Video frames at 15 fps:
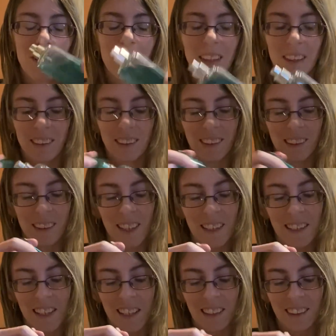It's a
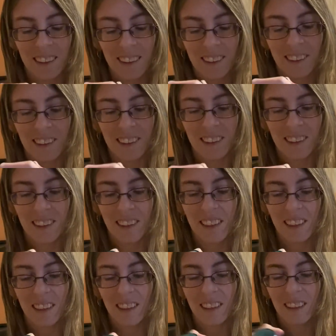nice
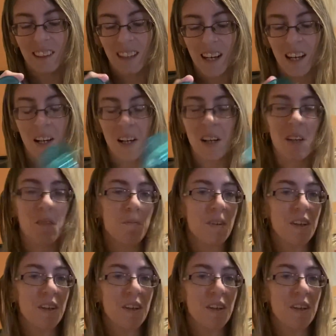um,